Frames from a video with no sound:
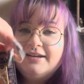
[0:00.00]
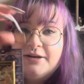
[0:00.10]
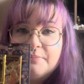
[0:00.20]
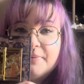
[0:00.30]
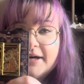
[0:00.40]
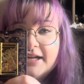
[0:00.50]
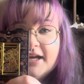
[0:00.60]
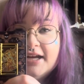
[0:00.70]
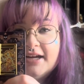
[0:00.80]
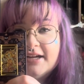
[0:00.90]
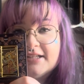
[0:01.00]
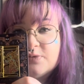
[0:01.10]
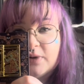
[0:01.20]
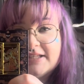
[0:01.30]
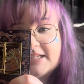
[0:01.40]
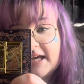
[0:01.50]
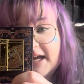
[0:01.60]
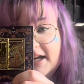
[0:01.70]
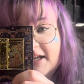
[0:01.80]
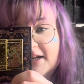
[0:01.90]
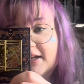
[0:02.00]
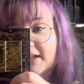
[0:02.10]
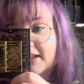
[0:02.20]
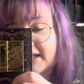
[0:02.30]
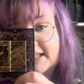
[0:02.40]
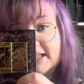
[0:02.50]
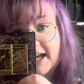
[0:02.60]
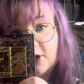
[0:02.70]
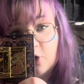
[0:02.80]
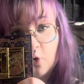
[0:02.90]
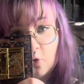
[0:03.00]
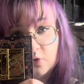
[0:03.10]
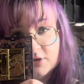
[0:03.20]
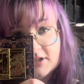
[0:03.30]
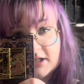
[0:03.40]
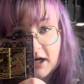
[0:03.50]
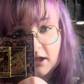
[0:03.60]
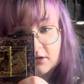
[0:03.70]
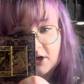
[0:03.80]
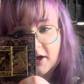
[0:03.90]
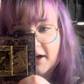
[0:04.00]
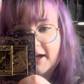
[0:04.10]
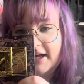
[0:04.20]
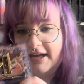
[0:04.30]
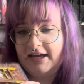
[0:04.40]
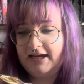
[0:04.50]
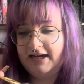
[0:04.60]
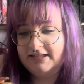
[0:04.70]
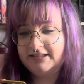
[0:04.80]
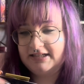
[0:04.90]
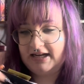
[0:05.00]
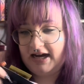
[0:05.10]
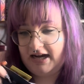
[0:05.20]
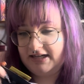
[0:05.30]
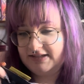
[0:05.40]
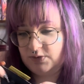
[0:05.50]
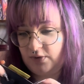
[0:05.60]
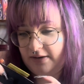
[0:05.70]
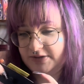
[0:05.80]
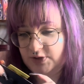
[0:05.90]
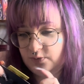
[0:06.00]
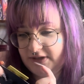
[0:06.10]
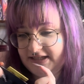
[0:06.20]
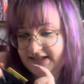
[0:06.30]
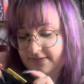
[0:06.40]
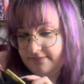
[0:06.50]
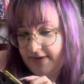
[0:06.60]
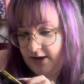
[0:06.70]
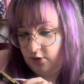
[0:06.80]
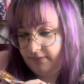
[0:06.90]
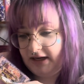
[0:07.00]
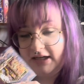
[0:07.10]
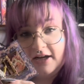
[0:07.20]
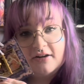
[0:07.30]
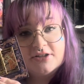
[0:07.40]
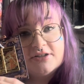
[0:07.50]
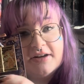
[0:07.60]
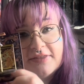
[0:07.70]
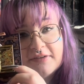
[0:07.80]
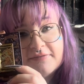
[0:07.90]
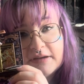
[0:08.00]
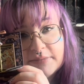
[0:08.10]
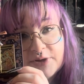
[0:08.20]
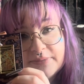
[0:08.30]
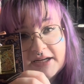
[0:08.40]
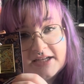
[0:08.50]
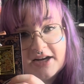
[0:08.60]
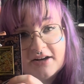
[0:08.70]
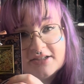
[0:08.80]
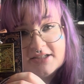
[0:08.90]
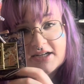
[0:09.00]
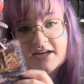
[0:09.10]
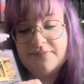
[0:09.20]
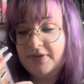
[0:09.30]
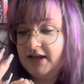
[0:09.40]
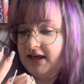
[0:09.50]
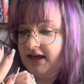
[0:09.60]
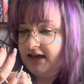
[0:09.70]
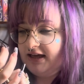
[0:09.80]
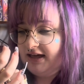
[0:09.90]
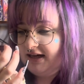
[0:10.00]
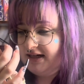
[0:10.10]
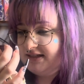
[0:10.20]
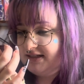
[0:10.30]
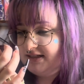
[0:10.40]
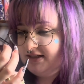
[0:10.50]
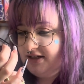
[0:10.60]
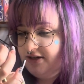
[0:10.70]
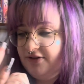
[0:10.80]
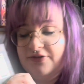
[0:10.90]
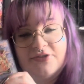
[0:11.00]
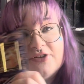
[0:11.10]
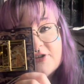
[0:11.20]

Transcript: But it's once again this like gold color, and it has what I'm assuming is the male main character and the female main character, and they're